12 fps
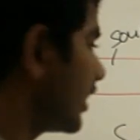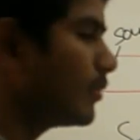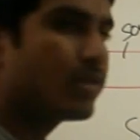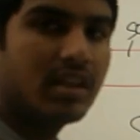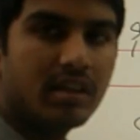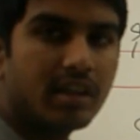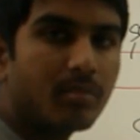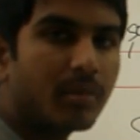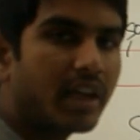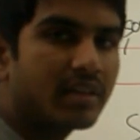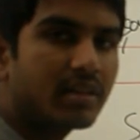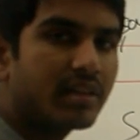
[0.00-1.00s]
helps in
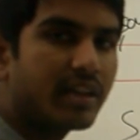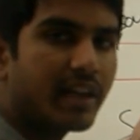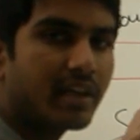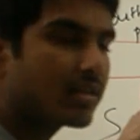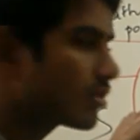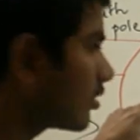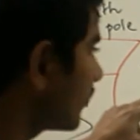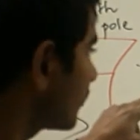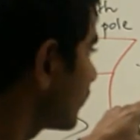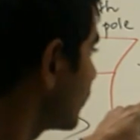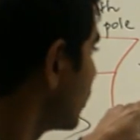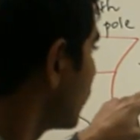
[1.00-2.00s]
determining the direction of
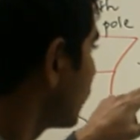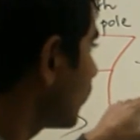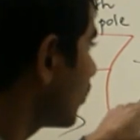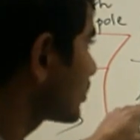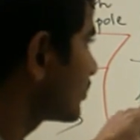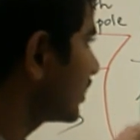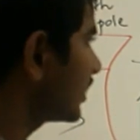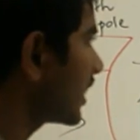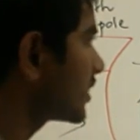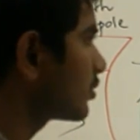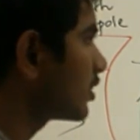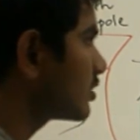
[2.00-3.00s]
force being
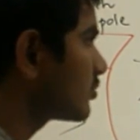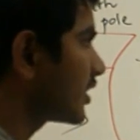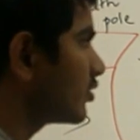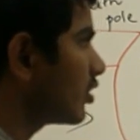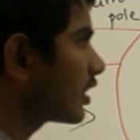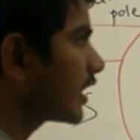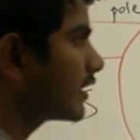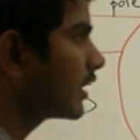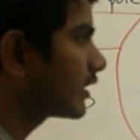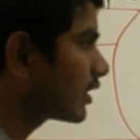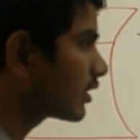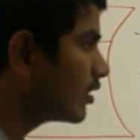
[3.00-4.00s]
experienced by your
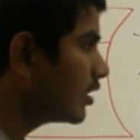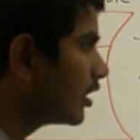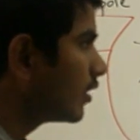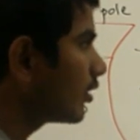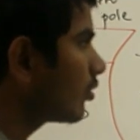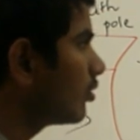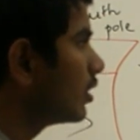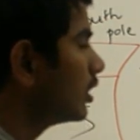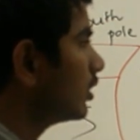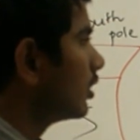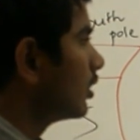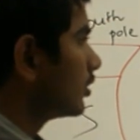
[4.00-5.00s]
conductor. Now,
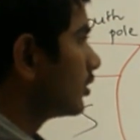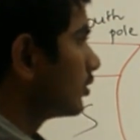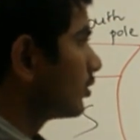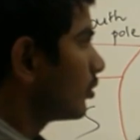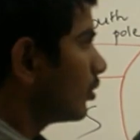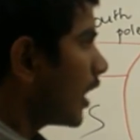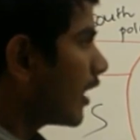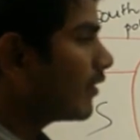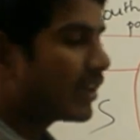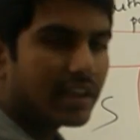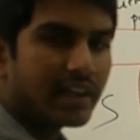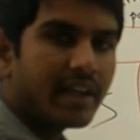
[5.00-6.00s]
to have
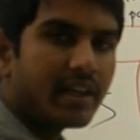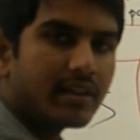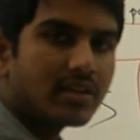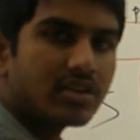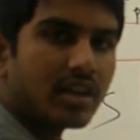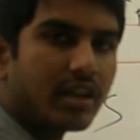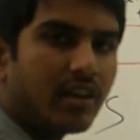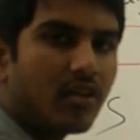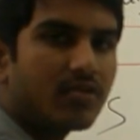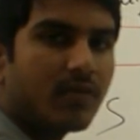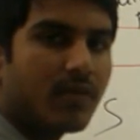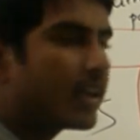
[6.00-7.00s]
a clear understanding
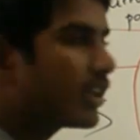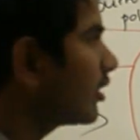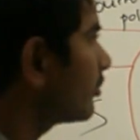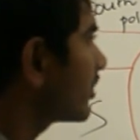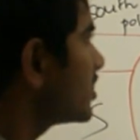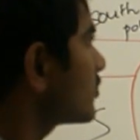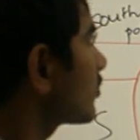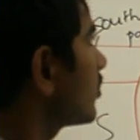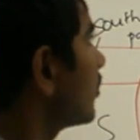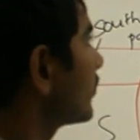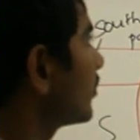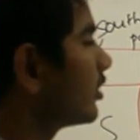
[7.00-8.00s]
of the working principle
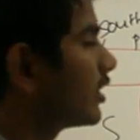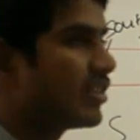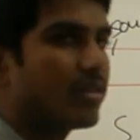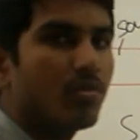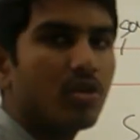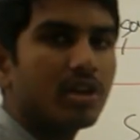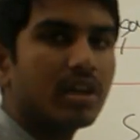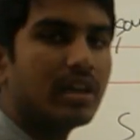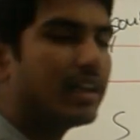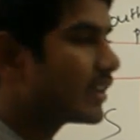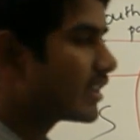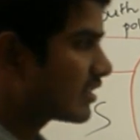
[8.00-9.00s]
of your DC motor,
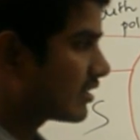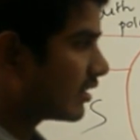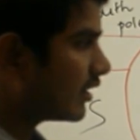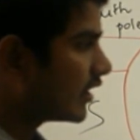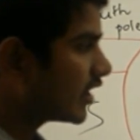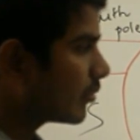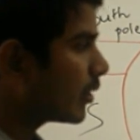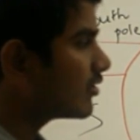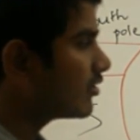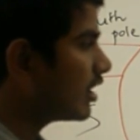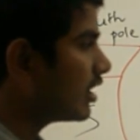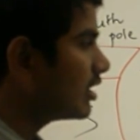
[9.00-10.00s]
let us
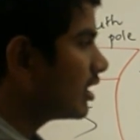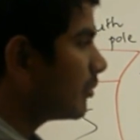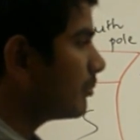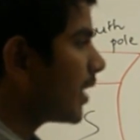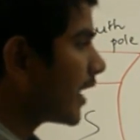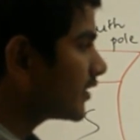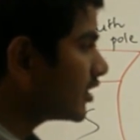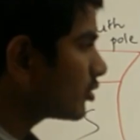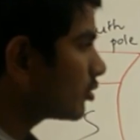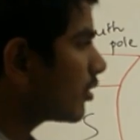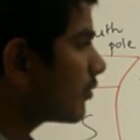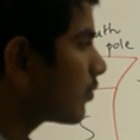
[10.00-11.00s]
determine the
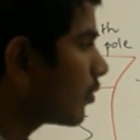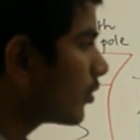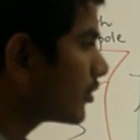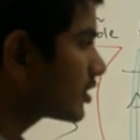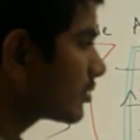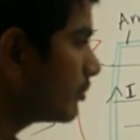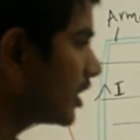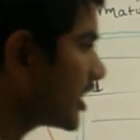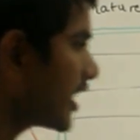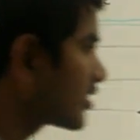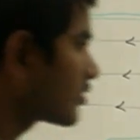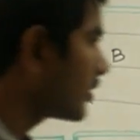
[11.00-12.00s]
magnitude of force being
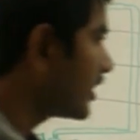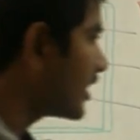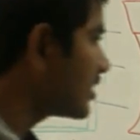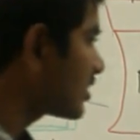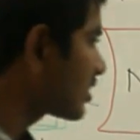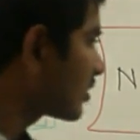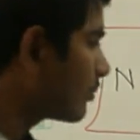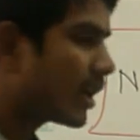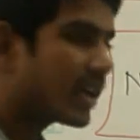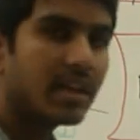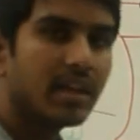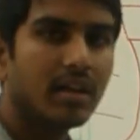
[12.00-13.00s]
experienced
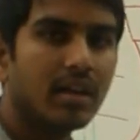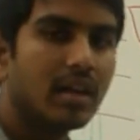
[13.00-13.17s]
by the